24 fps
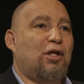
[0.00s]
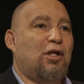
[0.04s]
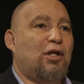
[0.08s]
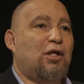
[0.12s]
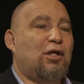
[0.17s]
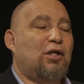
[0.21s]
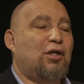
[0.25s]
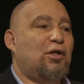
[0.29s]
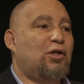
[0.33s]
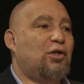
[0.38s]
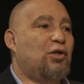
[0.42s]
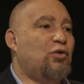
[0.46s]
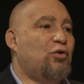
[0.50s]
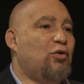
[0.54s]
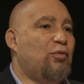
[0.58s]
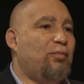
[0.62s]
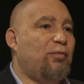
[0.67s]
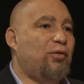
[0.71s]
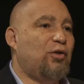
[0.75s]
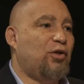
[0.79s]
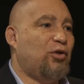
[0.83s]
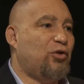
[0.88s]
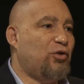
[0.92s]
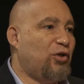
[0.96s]
you
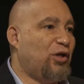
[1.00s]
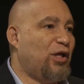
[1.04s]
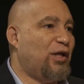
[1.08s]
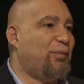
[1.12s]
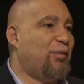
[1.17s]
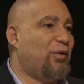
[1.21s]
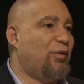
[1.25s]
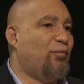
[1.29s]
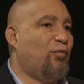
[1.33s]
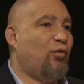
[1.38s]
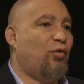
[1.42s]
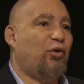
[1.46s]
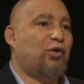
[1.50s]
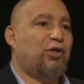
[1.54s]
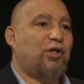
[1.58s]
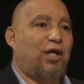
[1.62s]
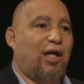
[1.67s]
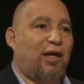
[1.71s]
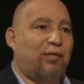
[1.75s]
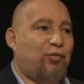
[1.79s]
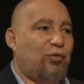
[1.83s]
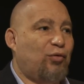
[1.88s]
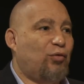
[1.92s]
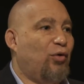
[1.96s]
know, you get up in the morning, you
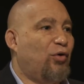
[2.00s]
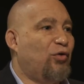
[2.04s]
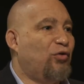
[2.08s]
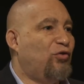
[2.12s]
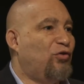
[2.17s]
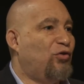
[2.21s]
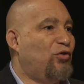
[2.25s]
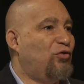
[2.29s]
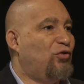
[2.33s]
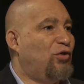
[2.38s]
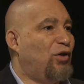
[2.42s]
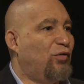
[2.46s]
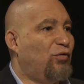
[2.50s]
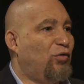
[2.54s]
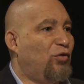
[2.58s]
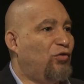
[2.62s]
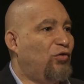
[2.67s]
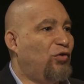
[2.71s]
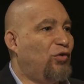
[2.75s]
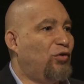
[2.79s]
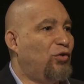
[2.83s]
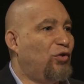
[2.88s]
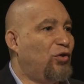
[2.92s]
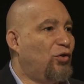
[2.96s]
have your orange juice, you have your
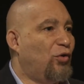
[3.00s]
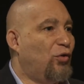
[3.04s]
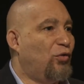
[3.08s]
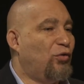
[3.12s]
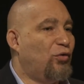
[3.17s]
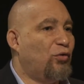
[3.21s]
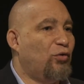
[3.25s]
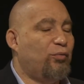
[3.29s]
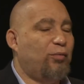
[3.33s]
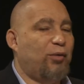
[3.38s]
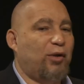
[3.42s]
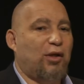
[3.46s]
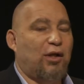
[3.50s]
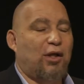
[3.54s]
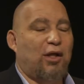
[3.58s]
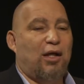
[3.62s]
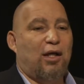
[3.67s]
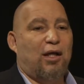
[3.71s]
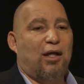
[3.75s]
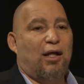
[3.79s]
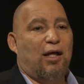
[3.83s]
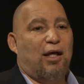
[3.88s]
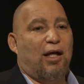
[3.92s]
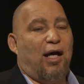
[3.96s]
suit, and you go through. But
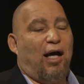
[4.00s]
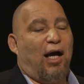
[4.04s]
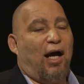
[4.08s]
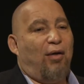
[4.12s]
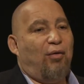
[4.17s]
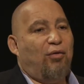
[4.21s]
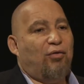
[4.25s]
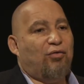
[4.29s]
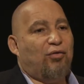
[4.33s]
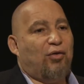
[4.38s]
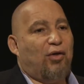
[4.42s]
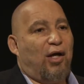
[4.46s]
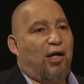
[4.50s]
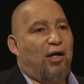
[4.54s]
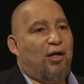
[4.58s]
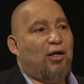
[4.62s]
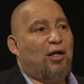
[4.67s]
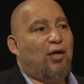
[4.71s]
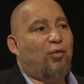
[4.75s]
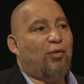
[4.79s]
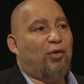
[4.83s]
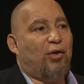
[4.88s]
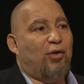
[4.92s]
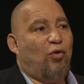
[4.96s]
I hung
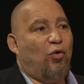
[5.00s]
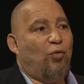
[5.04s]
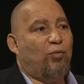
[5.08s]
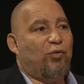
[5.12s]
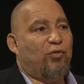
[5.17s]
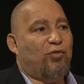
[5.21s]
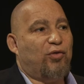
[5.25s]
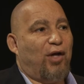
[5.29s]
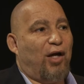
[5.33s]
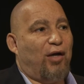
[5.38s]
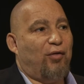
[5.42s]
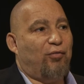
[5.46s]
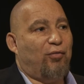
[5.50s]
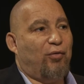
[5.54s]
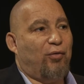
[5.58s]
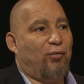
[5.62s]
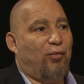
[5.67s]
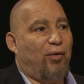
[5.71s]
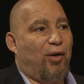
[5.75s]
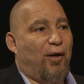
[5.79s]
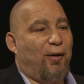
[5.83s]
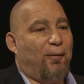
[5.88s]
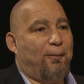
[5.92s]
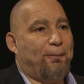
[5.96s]
out with a homeless guy for a
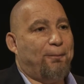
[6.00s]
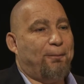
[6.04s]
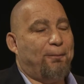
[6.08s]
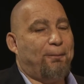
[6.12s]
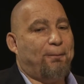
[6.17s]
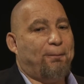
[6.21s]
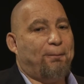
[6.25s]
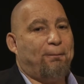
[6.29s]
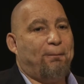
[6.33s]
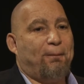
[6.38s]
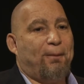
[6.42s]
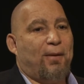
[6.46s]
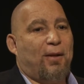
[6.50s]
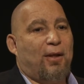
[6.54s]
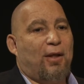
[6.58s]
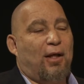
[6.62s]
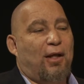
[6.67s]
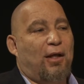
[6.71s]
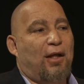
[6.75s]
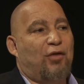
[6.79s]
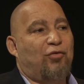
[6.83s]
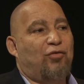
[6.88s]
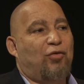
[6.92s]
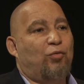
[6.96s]
while.
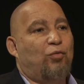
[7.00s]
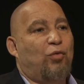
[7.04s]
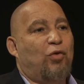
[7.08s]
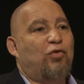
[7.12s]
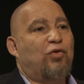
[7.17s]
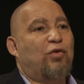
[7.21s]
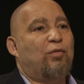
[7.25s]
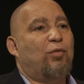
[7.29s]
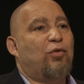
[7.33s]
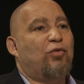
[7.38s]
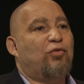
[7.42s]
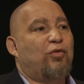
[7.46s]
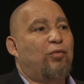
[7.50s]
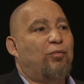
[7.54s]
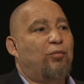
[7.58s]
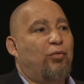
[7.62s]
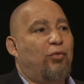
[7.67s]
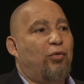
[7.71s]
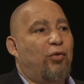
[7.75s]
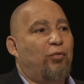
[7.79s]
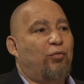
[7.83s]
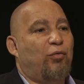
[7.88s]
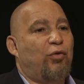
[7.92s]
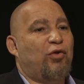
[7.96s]
And I said, what's the most
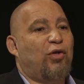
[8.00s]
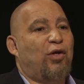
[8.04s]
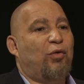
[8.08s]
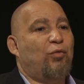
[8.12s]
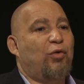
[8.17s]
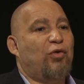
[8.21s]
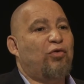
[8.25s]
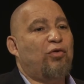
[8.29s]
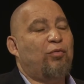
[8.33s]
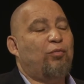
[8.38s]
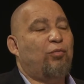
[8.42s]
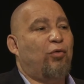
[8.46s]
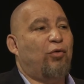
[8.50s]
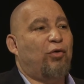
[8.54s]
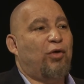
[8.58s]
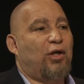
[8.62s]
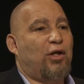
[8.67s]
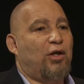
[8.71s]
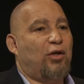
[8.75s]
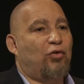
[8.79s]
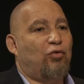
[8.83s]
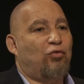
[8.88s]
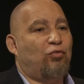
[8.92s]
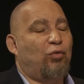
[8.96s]
important? What's important?
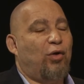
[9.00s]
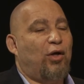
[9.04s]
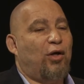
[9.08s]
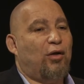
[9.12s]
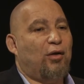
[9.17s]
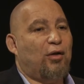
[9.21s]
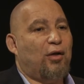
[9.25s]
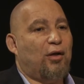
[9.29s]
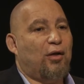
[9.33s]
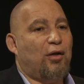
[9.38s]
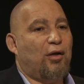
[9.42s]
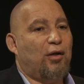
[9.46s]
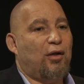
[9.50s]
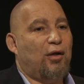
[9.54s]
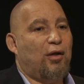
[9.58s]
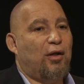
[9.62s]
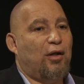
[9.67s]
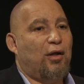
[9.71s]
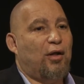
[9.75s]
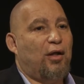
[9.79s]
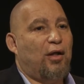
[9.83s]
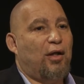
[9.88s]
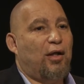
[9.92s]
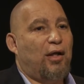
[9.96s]
He goes, well,
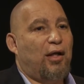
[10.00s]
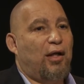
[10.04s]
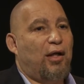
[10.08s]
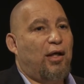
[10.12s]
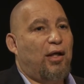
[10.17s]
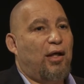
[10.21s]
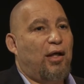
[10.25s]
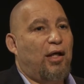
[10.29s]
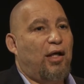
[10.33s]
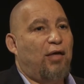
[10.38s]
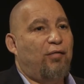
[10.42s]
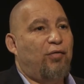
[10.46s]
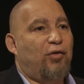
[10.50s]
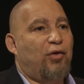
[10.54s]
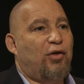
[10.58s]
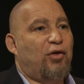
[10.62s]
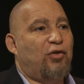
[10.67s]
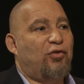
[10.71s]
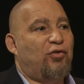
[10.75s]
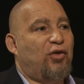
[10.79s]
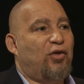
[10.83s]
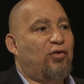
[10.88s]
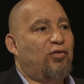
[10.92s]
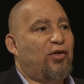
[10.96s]
if you
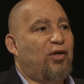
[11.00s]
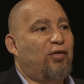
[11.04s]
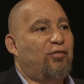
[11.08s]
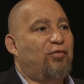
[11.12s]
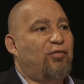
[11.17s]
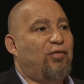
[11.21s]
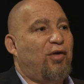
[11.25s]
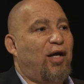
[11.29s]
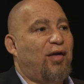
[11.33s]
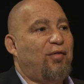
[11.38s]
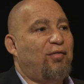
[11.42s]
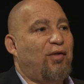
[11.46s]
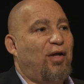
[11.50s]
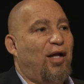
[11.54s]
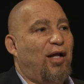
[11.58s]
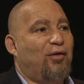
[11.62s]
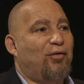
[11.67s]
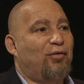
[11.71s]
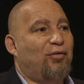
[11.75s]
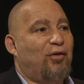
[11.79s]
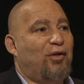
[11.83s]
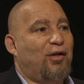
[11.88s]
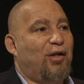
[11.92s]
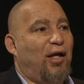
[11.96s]
can just get
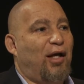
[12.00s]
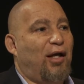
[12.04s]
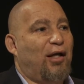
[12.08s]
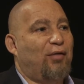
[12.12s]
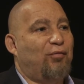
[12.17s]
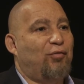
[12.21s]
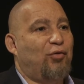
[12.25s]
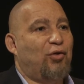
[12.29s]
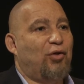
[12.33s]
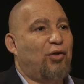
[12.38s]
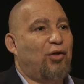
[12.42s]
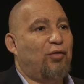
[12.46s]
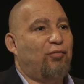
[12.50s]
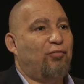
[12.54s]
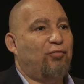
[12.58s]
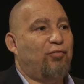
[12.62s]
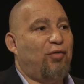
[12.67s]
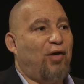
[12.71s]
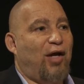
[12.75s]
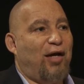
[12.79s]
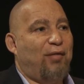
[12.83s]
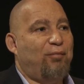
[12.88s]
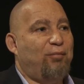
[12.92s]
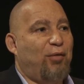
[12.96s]
$5 a day, if
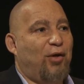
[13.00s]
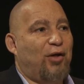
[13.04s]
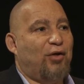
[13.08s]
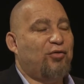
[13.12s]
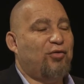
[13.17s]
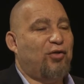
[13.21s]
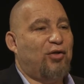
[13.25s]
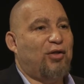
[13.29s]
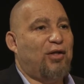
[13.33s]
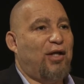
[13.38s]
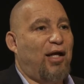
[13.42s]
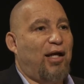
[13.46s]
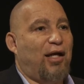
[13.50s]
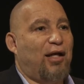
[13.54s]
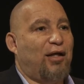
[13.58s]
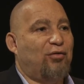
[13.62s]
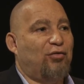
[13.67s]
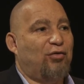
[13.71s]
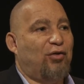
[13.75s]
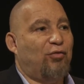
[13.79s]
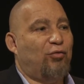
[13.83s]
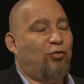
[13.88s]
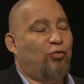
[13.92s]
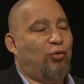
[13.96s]
$5 a day
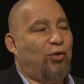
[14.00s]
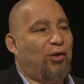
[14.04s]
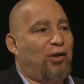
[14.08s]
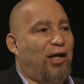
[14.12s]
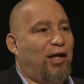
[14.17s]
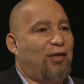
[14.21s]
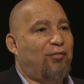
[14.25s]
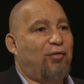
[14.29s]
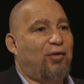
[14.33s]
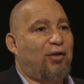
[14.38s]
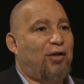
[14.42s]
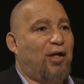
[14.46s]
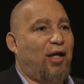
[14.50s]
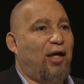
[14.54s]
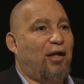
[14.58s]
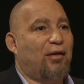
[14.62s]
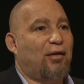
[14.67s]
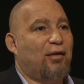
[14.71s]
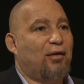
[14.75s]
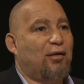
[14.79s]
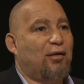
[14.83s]
is the difference between life and death.